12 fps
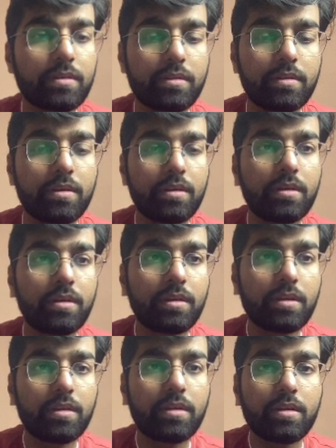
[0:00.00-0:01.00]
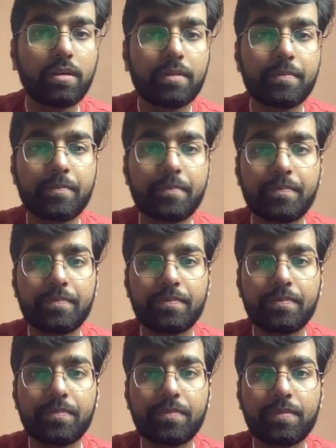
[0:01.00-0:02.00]

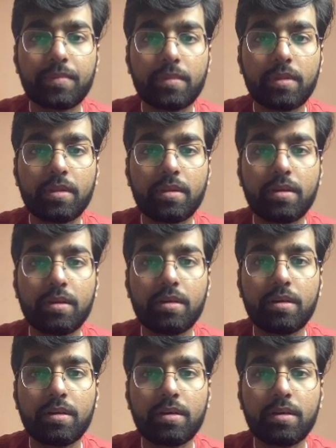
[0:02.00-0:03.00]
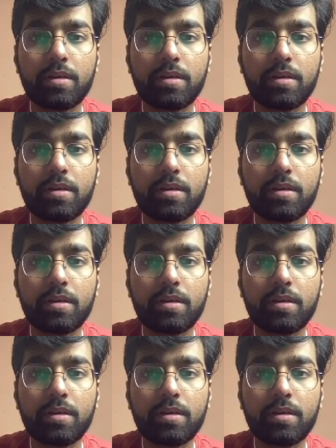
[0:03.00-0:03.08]
[no speech]